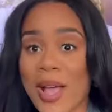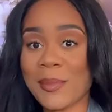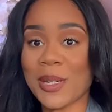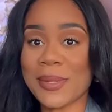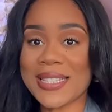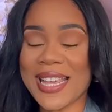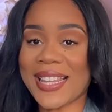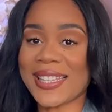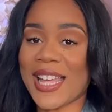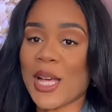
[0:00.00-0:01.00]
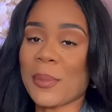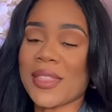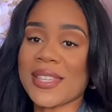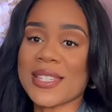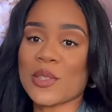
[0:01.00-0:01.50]
I'm going to be styling up
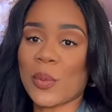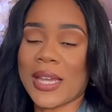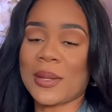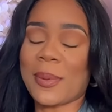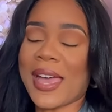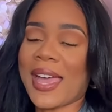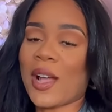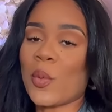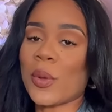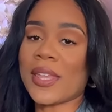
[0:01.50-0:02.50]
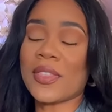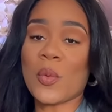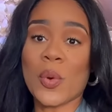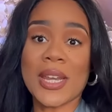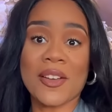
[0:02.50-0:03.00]
this suede bag with
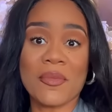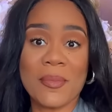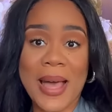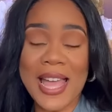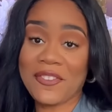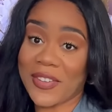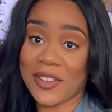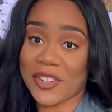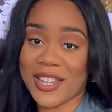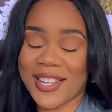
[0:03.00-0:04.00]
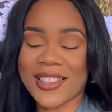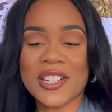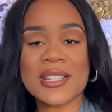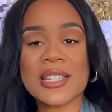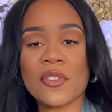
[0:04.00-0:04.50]
one of my favorite
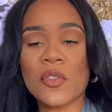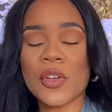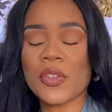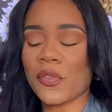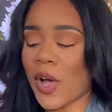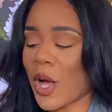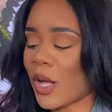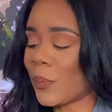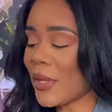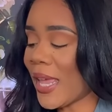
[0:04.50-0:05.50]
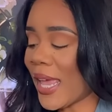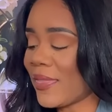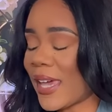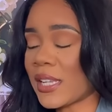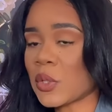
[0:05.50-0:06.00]
colors for the fall,
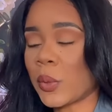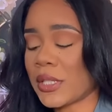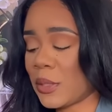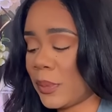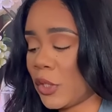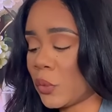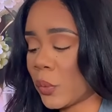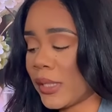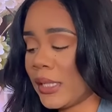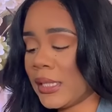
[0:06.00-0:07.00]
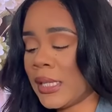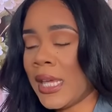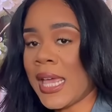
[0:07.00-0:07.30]
and that is going to be green.